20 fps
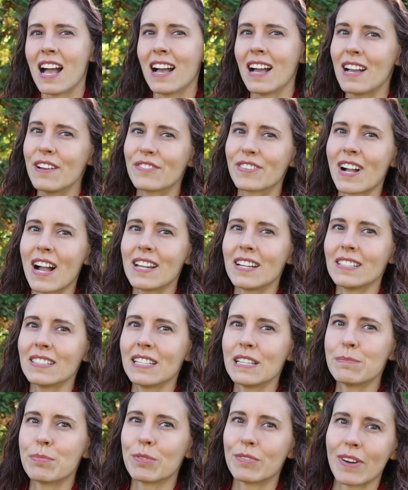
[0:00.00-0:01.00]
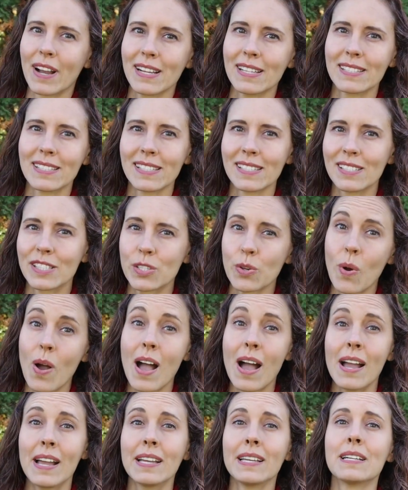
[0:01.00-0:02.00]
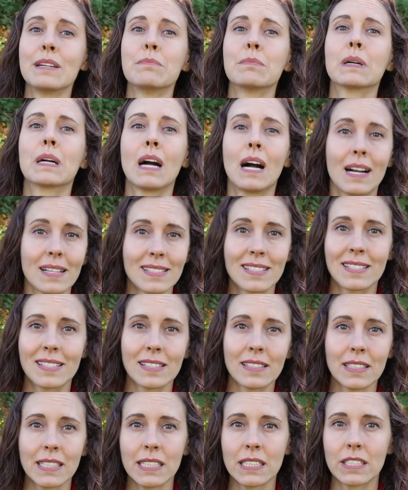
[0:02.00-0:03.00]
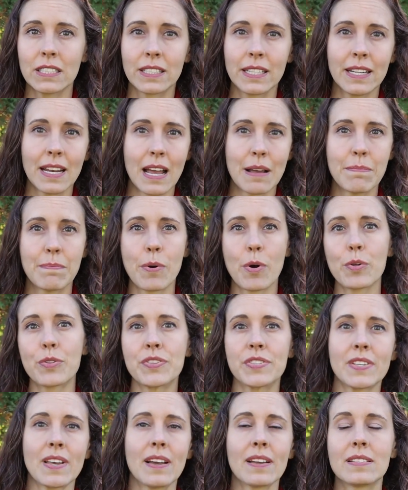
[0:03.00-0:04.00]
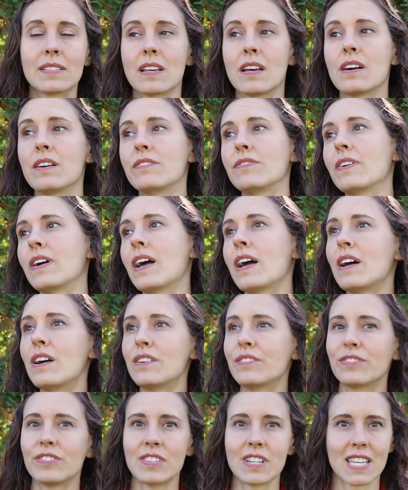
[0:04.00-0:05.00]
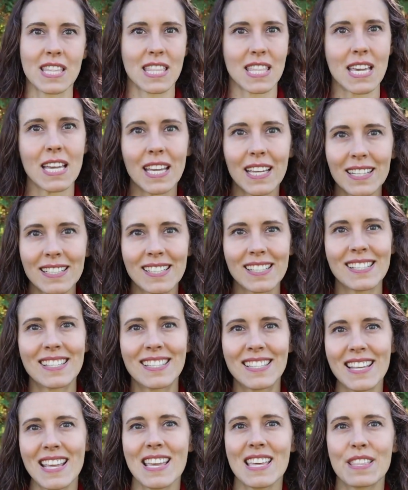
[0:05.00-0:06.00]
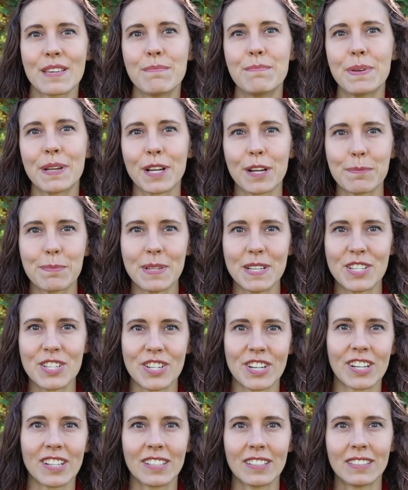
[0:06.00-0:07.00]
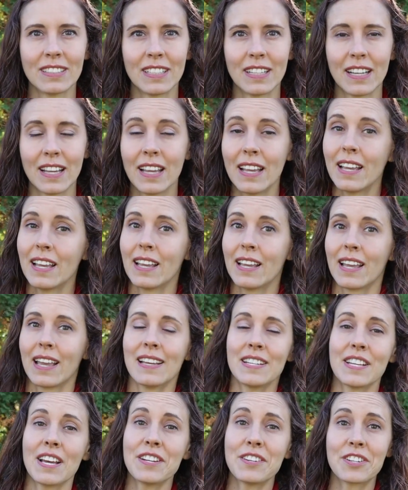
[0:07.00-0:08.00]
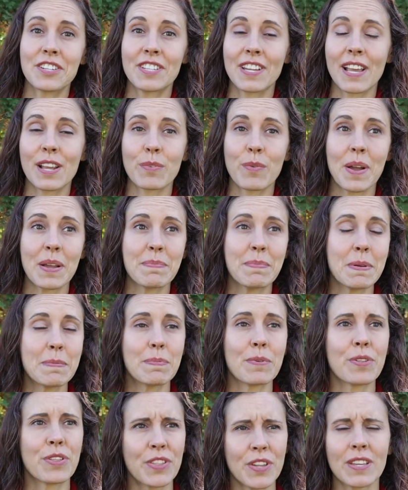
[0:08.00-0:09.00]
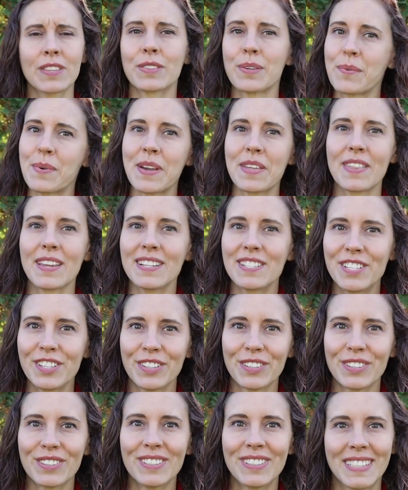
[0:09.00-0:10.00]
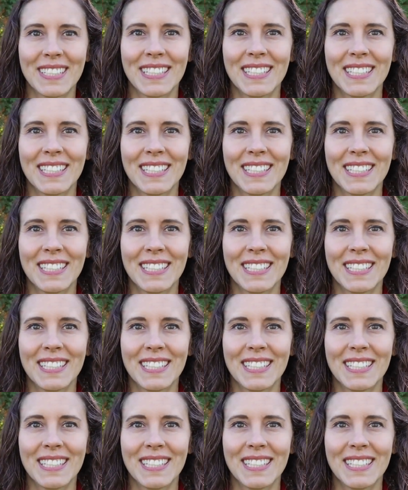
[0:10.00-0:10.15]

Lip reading: I've got a Libra rising, so I am constantly looking at both sides of everything to see the bigger picture and to understand why people think the way they do.